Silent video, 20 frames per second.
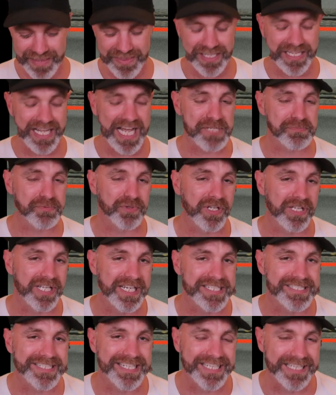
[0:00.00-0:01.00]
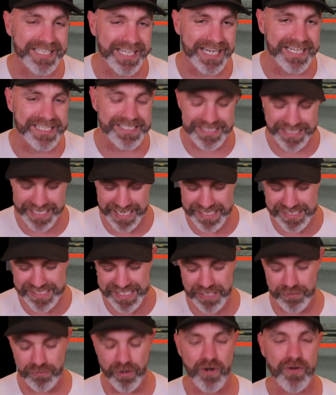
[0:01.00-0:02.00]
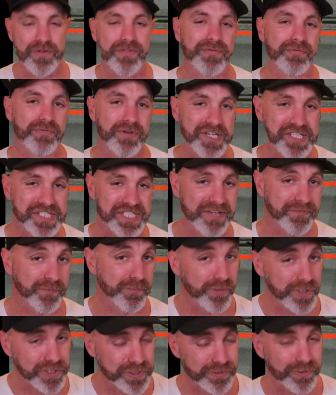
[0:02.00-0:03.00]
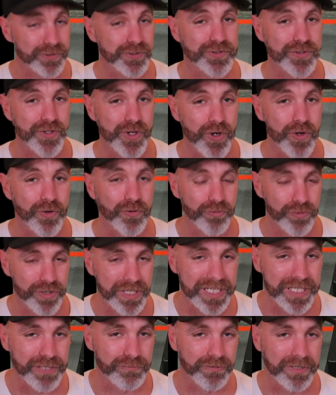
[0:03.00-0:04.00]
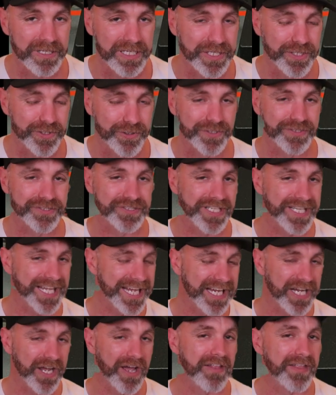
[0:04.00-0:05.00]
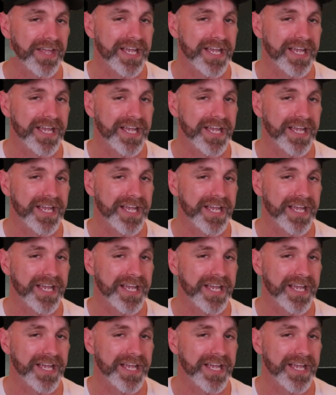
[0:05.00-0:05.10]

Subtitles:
And then last but not least, the Lancia 037, which looks really, really good. So there you go.